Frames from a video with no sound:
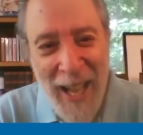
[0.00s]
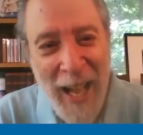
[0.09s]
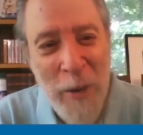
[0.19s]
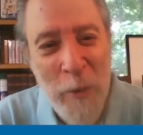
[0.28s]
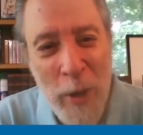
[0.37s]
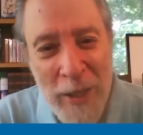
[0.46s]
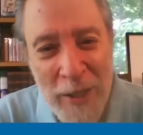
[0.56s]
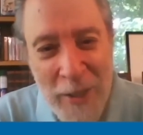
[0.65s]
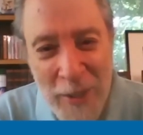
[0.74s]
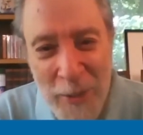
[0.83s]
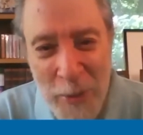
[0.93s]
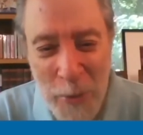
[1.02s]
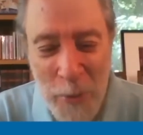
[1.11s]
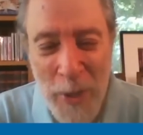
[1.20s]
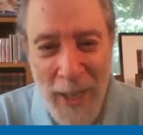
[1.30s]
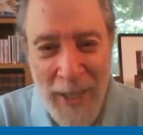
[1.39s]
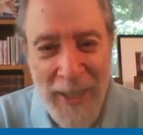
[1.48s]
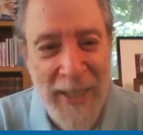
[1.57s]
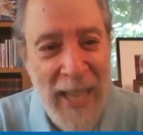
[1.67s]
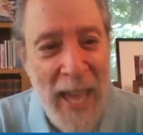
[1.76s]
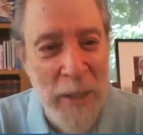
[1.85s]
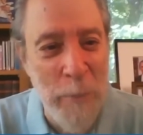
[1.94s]
I went to an
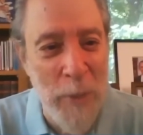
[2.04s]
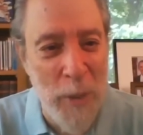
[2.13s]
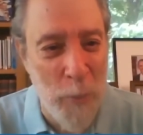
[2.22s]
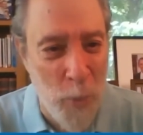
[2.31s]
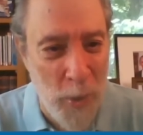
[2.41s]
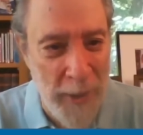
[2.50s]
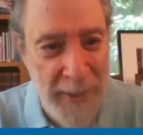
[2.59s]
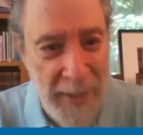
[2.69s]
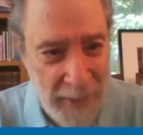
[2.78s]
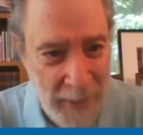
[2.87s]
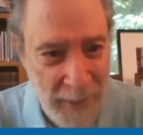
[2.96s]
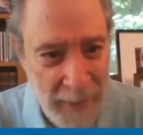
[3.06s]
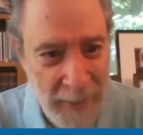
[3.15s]
Academy Award dinner